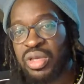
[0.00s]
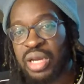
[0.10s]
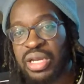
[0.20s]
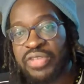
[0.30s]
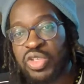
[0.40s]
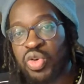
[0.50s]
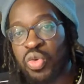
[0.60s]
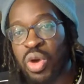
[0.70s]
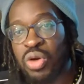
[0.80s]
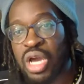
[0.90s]
I'm going to have to do a
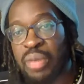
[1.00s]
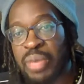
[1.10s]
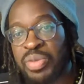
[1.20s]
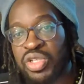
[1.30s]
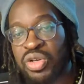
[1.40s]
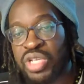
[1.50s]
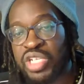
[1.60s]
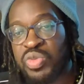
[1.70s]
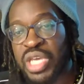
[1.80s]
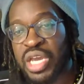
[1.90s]
World Cup episode
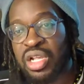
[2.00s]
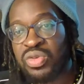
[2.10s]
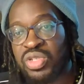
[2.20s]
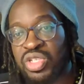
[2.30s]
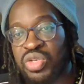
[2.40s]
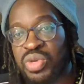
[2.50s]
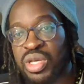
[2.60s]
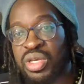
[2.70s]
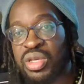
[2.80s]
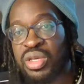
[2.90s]
as we get closer to it.